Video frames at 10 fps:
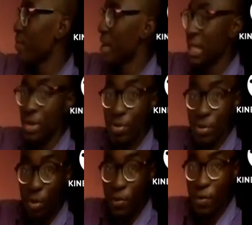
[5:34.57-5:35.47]
we are dealing
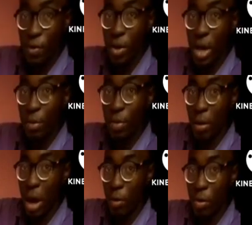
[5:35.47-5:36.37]
with mode 4,
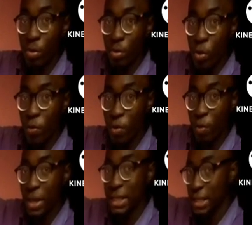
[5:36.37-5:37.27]
and when we move
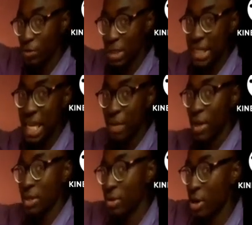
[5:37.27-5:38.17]
4 places, we'll still get
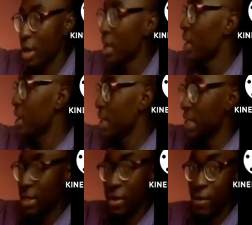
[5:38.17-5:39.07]
back to our
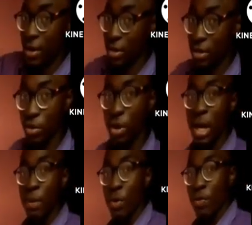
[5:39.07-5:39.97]
initial value. So
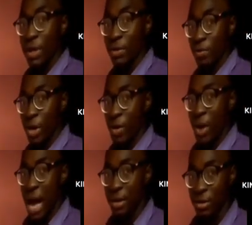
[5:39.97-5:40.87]
moving, when
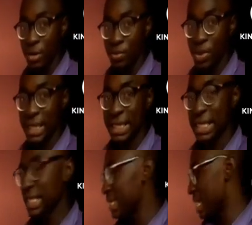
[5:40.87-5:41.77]
you add or subtract
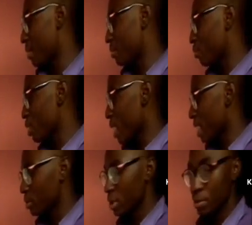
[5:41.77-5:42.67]
this, when you
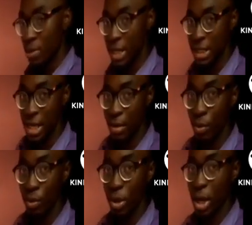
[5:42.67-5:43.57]
add or subtract the
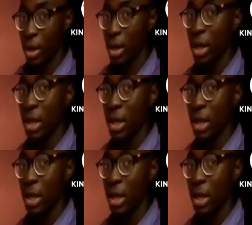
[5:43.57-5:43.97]
modular